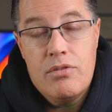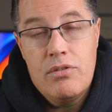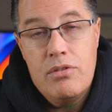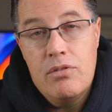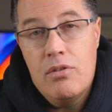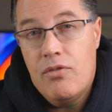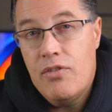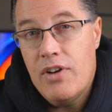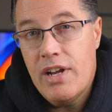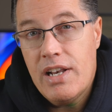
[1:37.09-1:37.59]

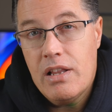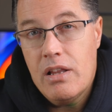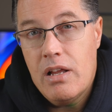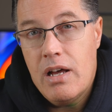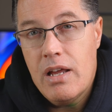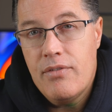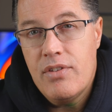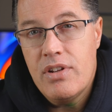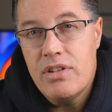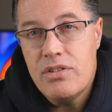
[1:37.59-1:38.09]
You'll find a
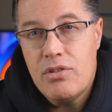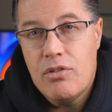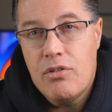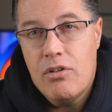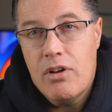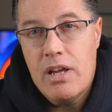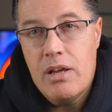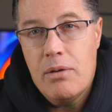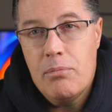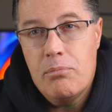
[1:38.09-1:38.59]
lot of
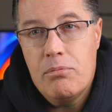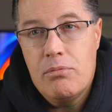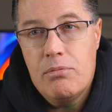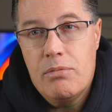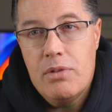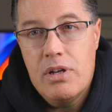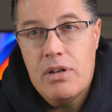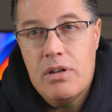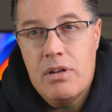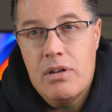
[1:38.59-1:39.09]
Instagram
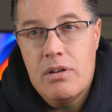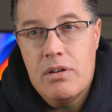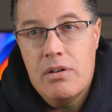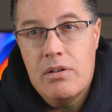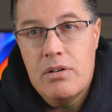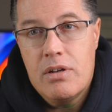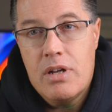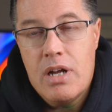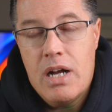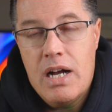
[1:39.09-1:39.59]

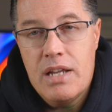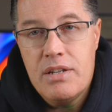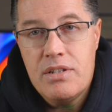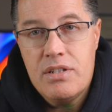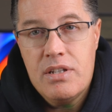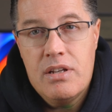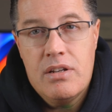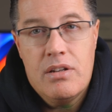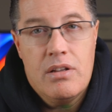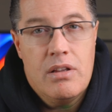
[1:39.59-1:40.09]

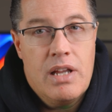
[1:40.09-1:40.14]
content,